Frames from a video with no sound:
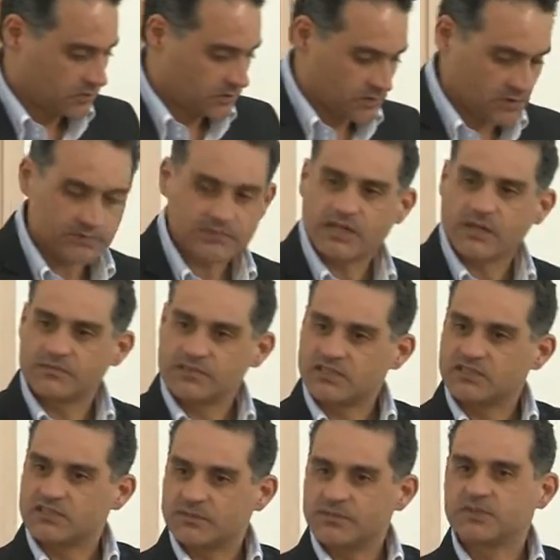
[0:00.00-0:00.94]
Sometimes
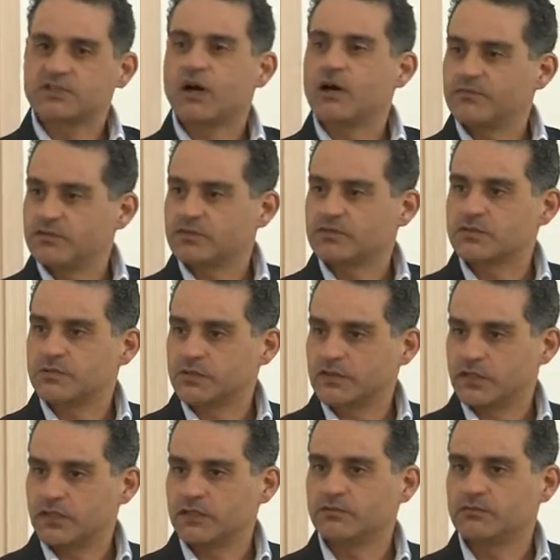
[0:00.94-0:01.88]
it's a bit obvious,
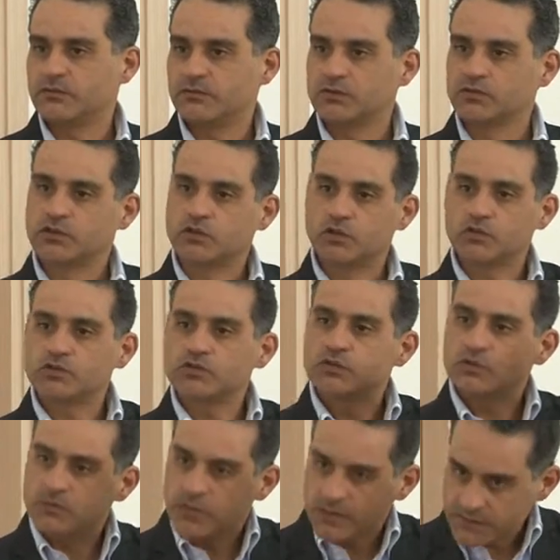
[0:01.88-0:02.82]
but I, we will go to
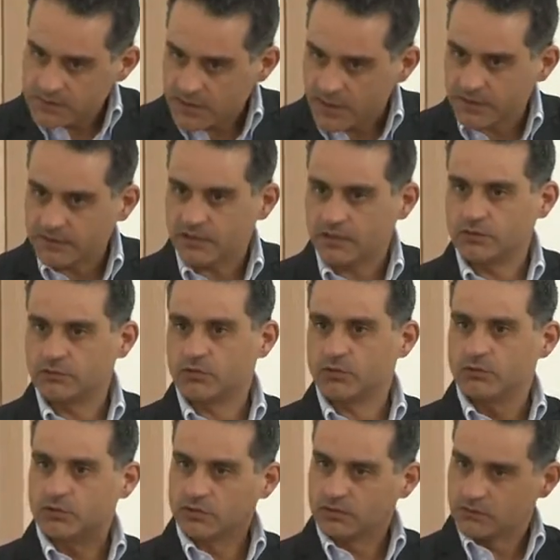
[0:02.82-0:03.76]
the website and we
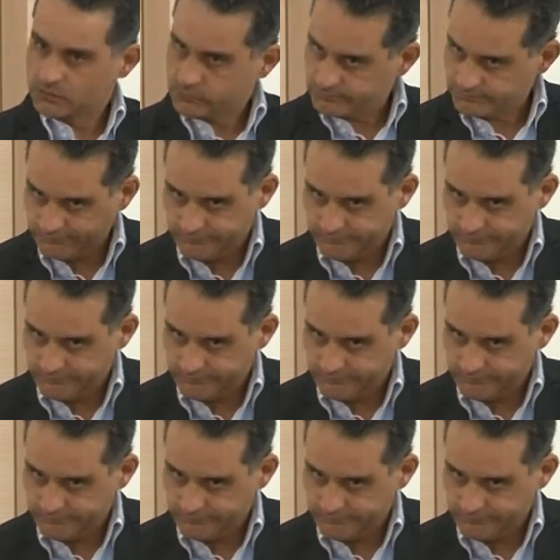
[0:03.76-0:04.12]
will